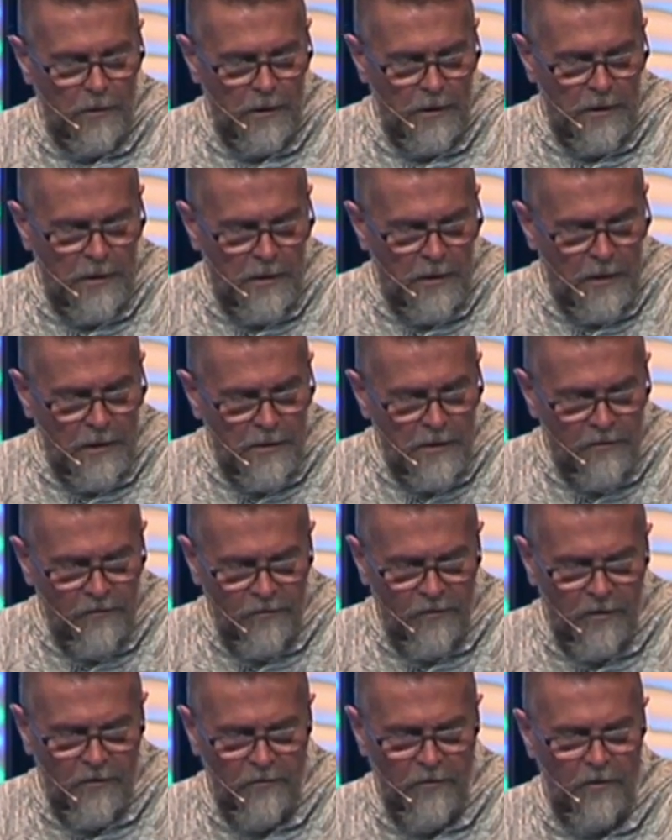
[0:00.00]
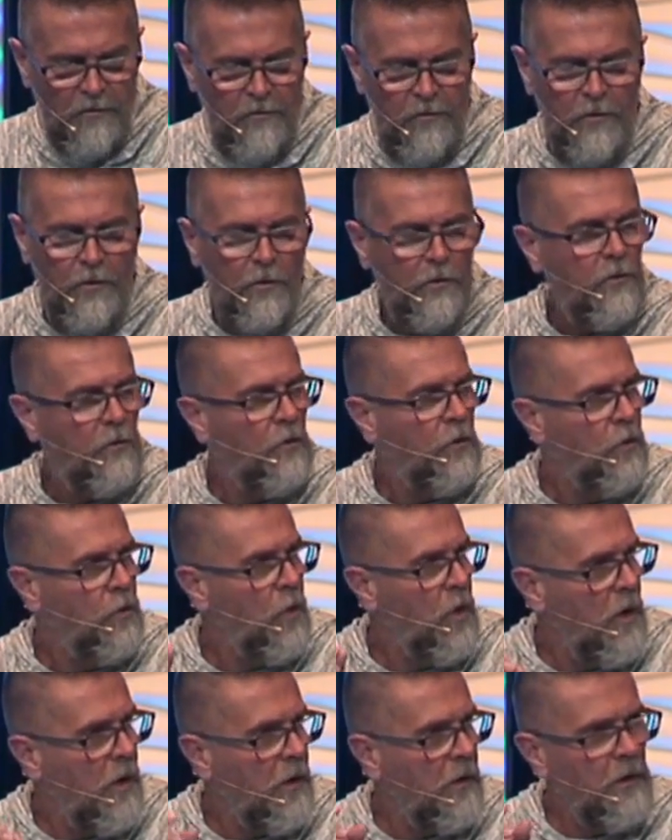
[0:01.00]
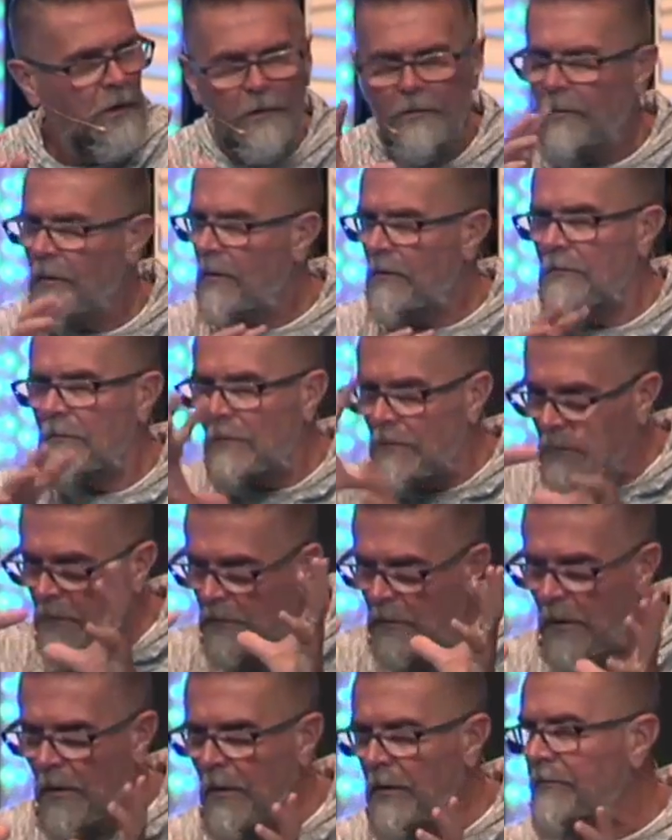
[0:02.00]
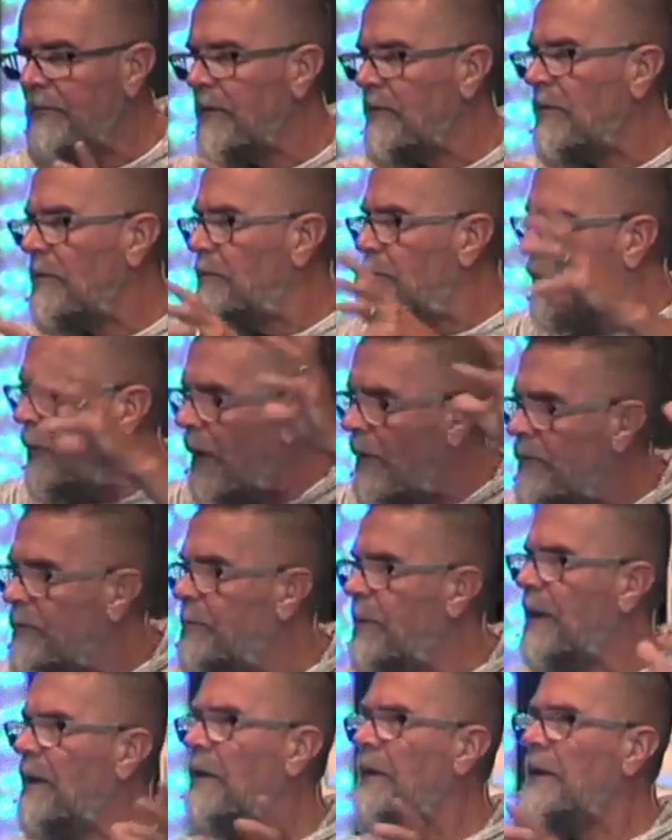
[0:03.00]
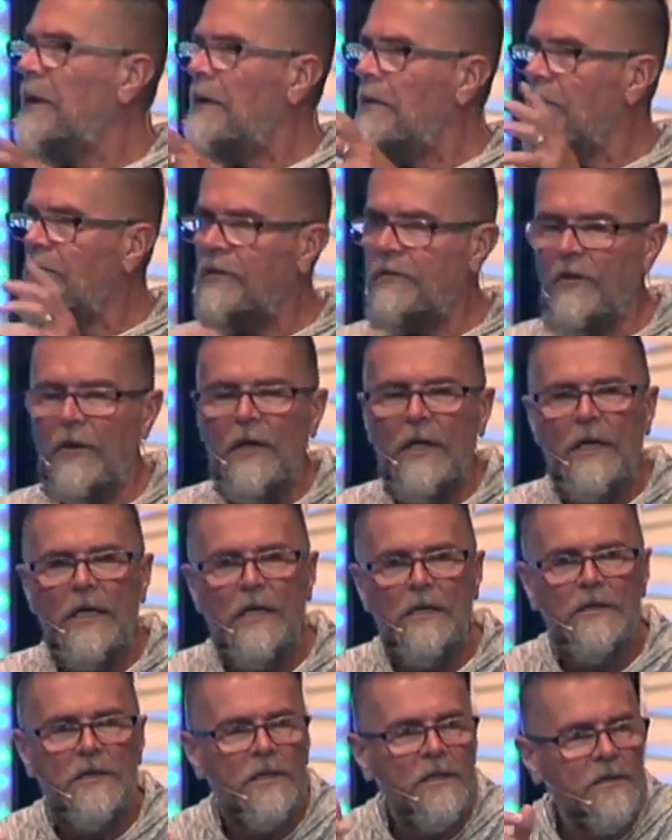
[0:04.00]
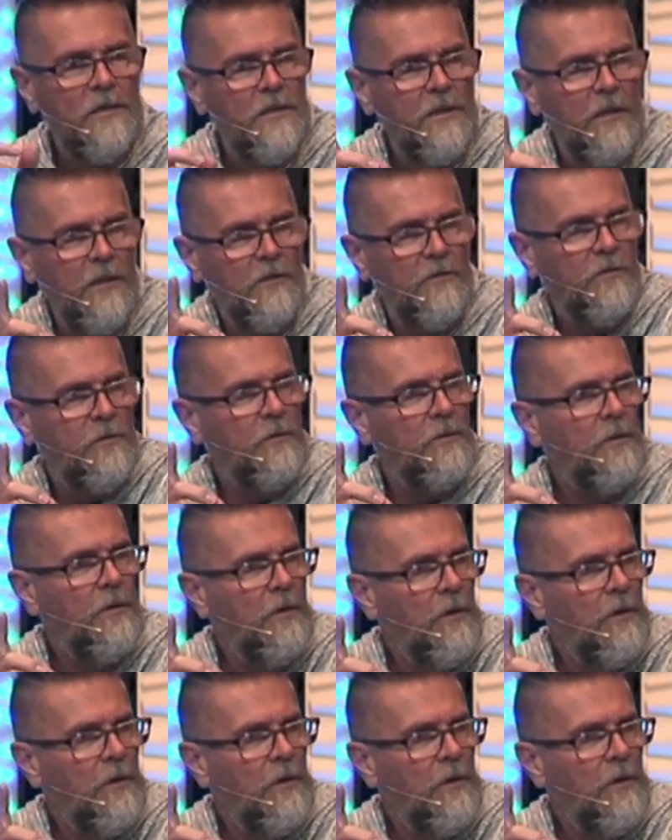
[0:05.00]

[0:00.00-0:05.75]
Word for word: And he, and he says this you, you are, in all of this, prosperity, all this. He says this